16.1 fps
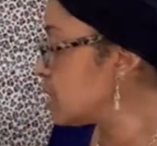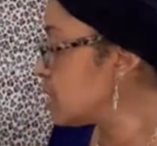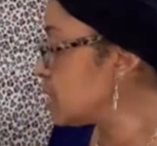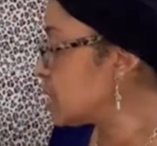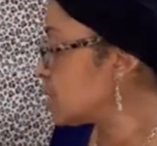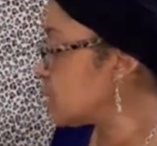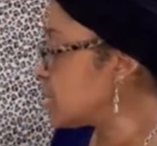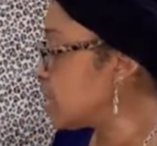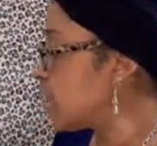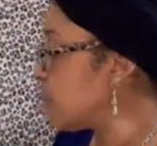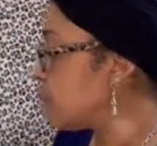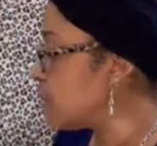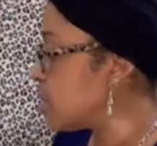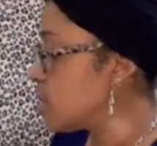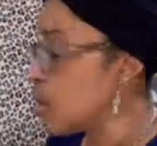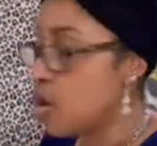
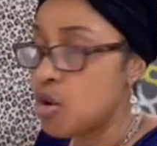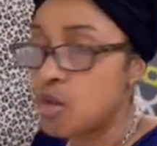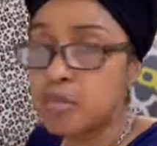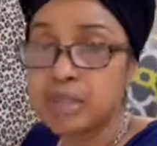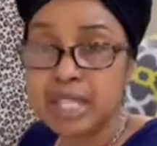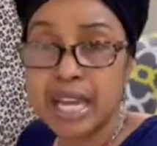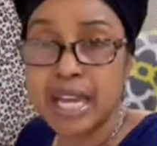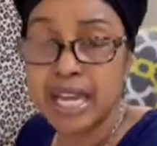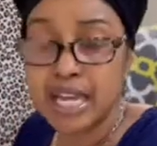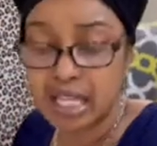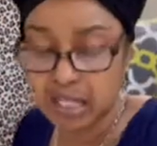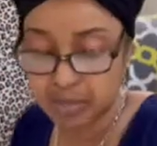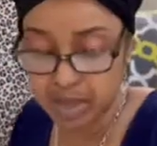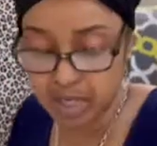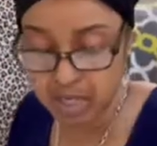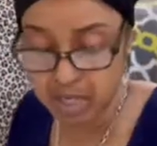set me on
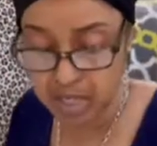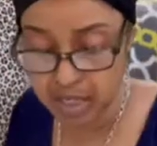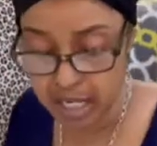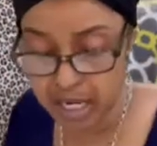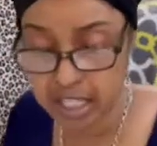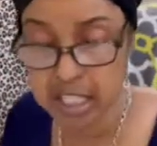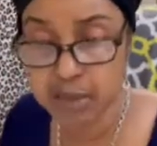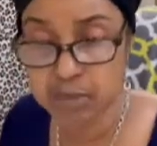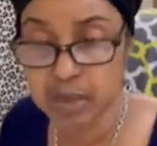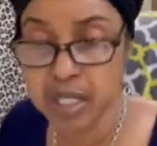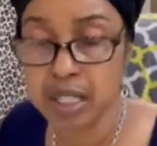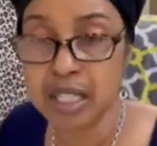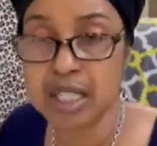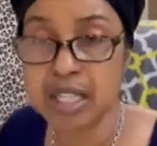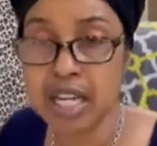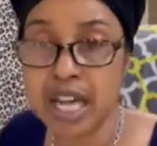blaze, because I spent
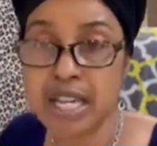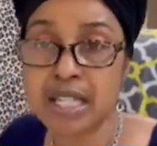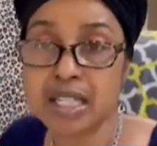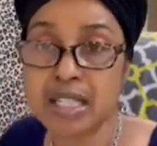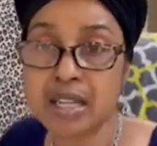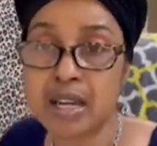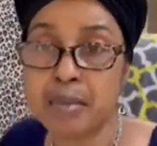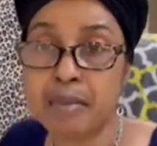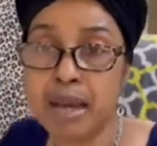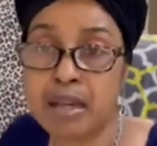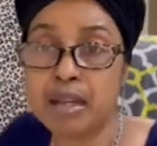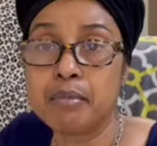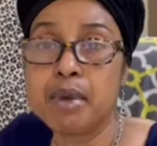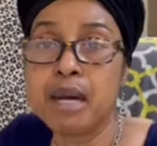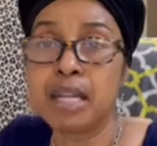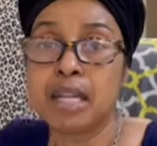a nice amount
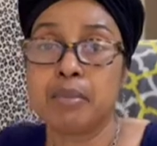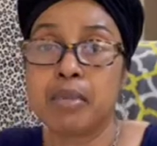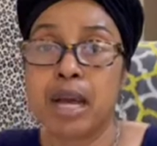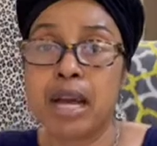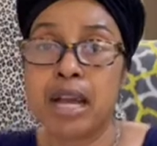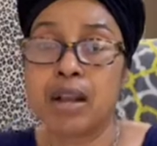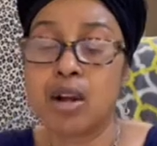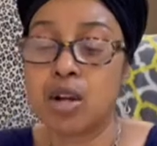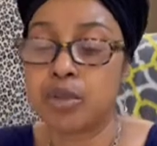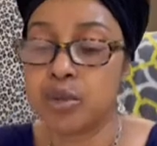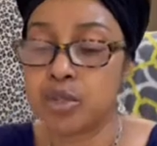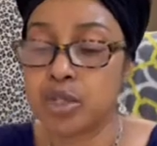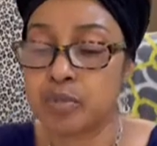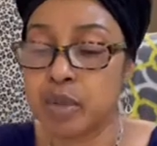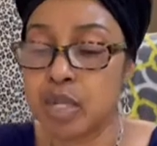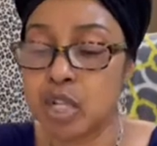of money buying all
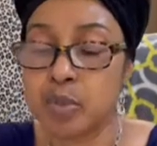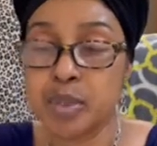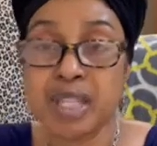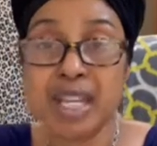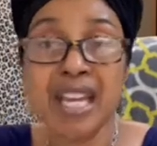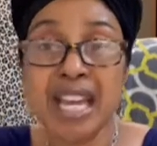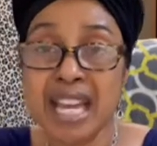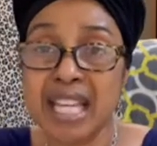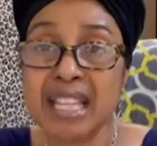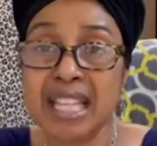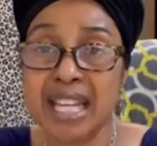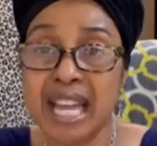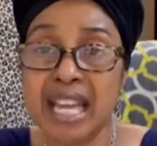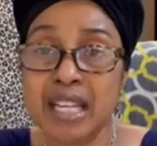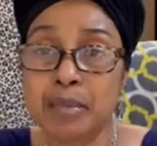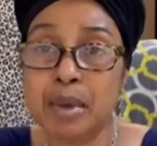those bulbs and
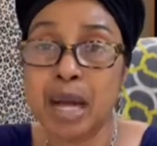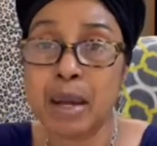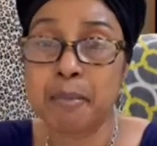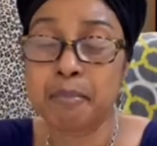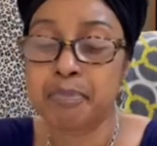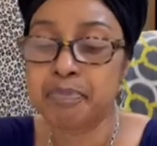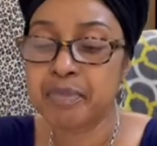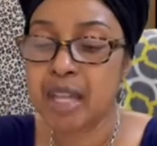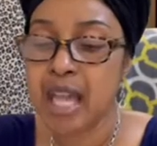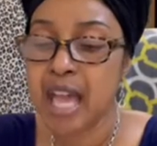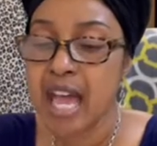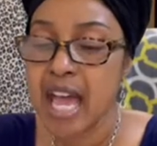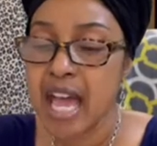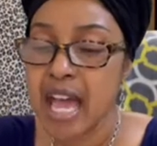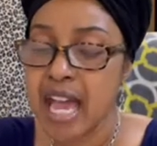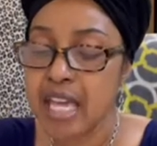they ate them up.
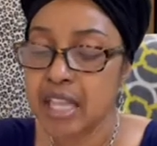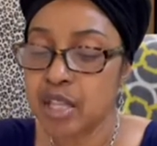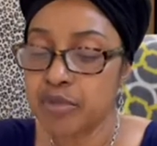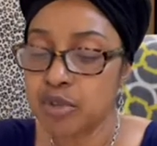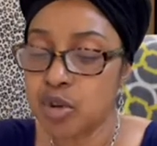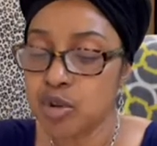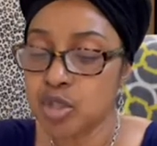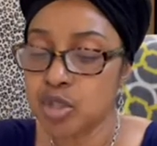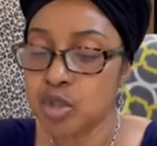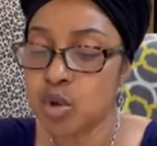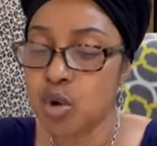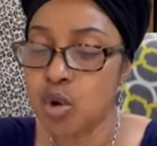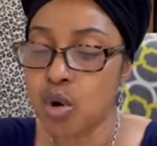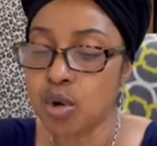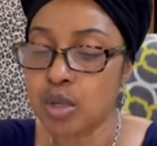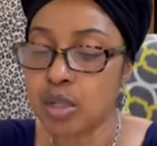And of course,
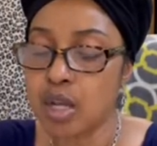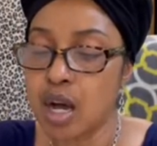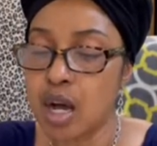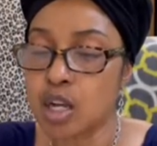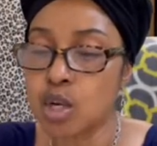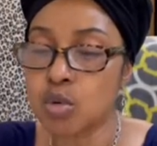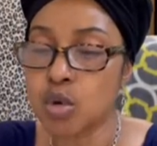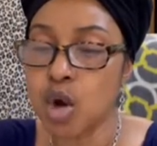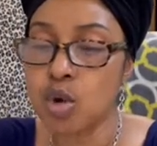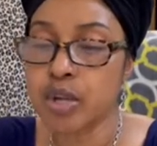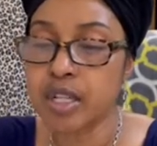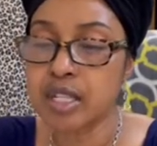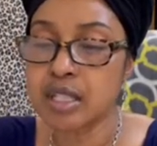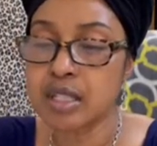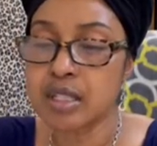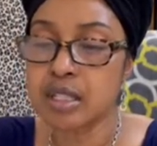
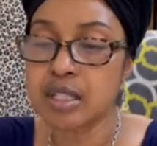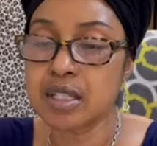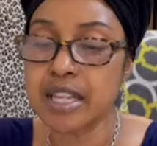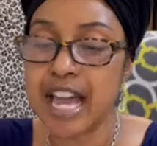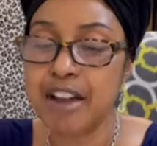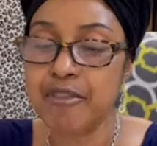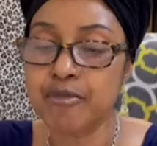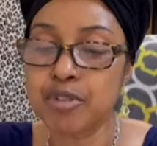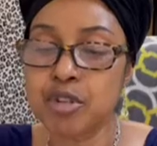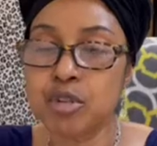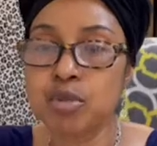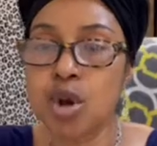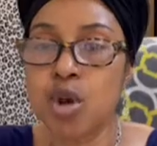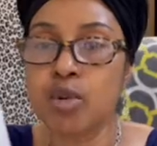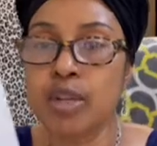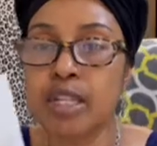crocus, the saffron
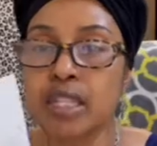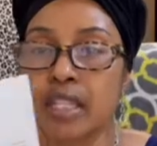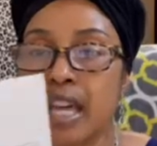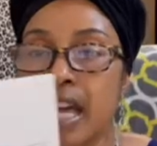crocus,